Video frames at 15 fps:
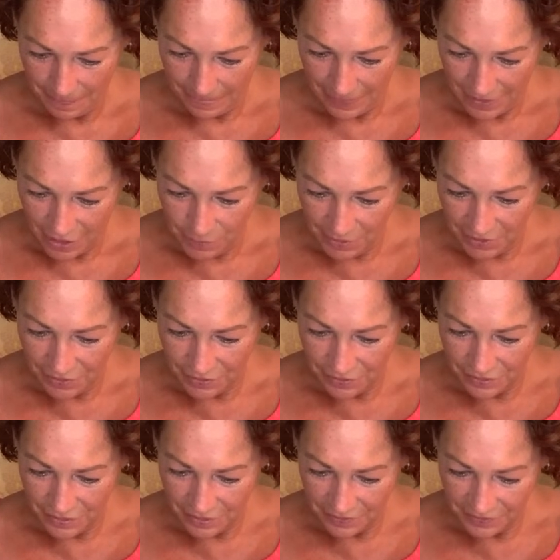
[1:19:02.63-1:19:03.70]
Oh my
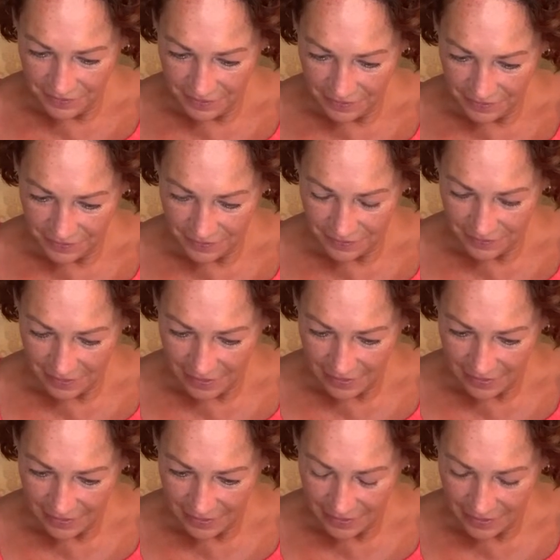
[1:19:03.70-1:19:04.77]
goodness, says
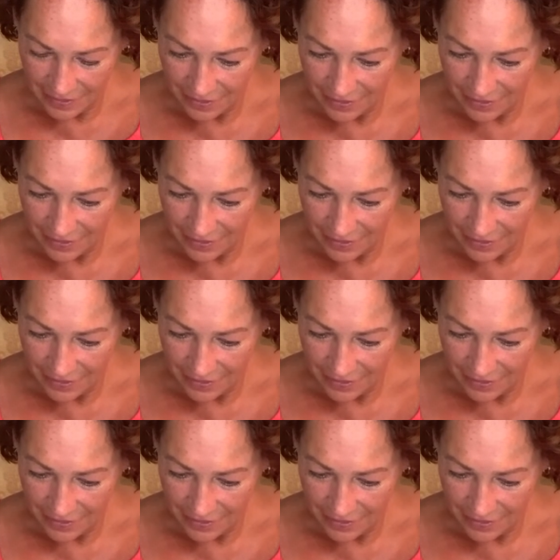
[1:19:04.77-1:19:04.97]
Sally.